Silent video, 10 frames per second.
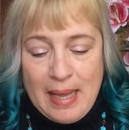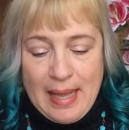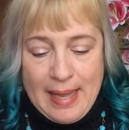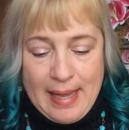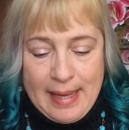
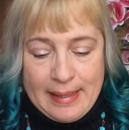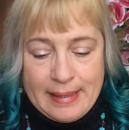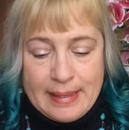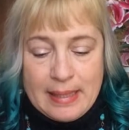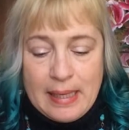
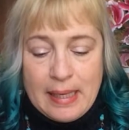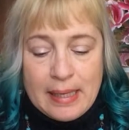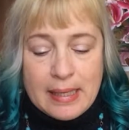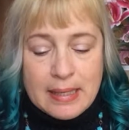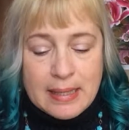And
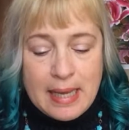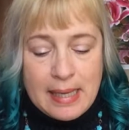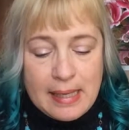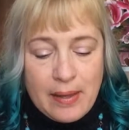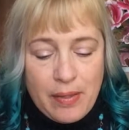he's
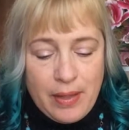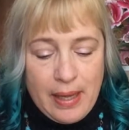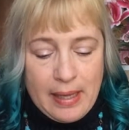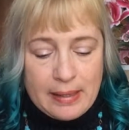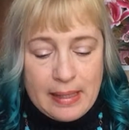saying
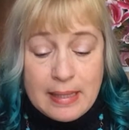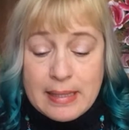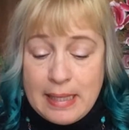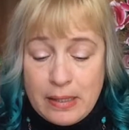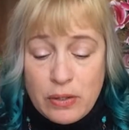that he's
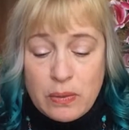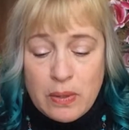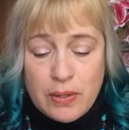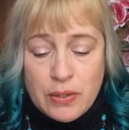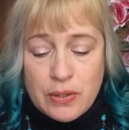dated two
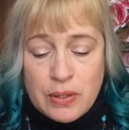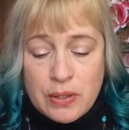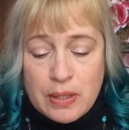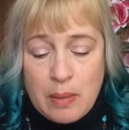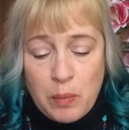
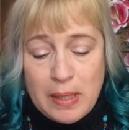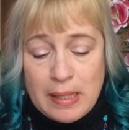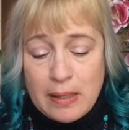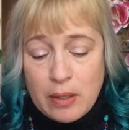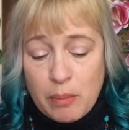narcissists and when
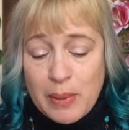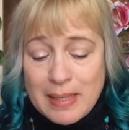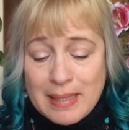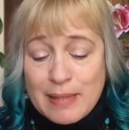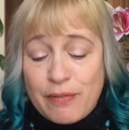in their
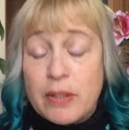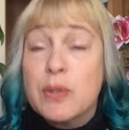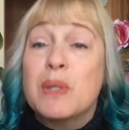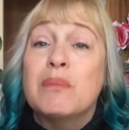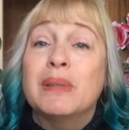presence feels
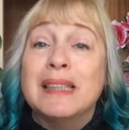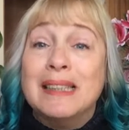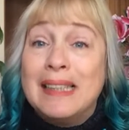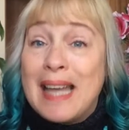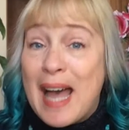
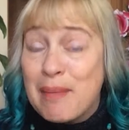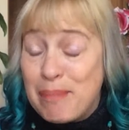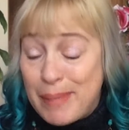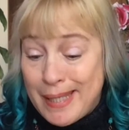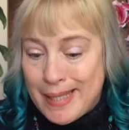completely at
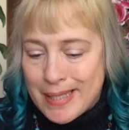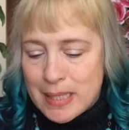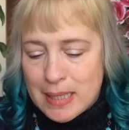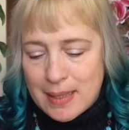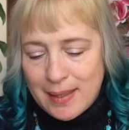
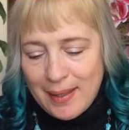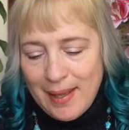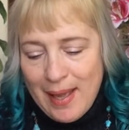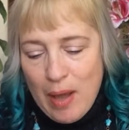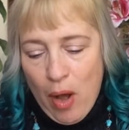peace.
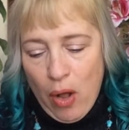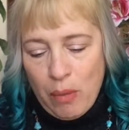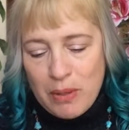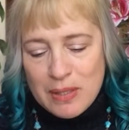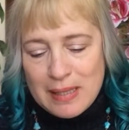
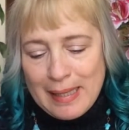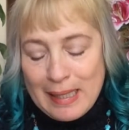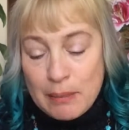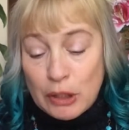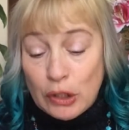Almost like
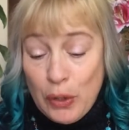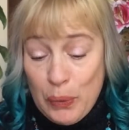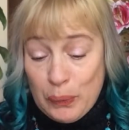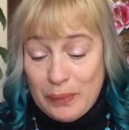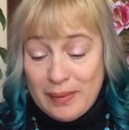I'm
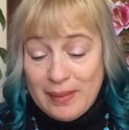alone.